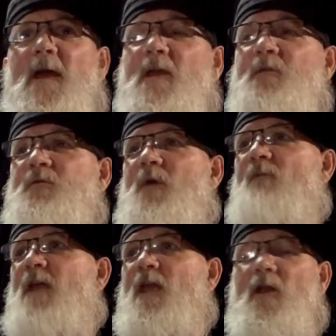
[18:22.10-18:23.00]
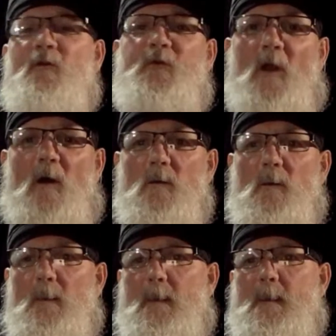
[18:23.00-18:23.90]
at least 7-8 years ago.
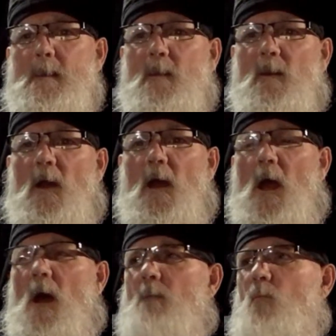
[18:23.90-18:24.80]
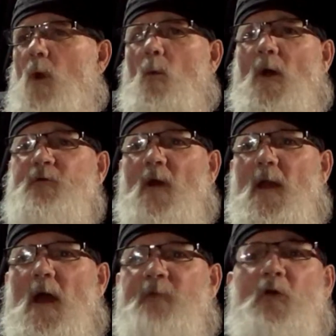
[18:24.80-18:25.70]
Where was
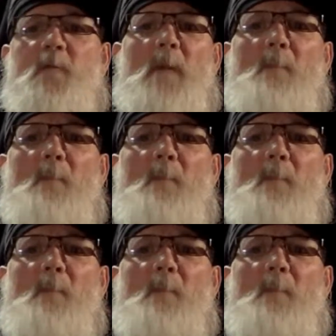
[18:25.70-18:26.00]
I? I took my